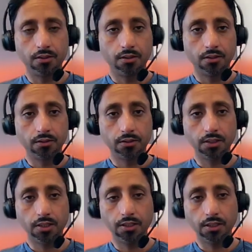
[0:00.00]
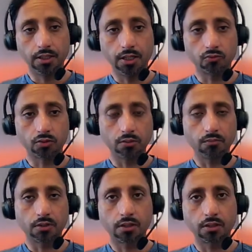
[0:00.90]
The learning
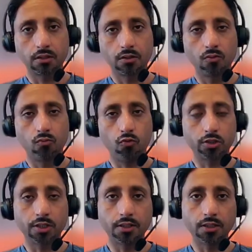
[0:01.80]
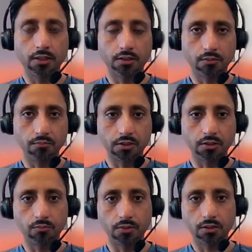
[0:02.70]
outcomes. What is an income
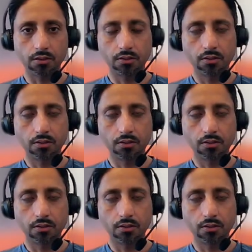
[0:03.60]
statement?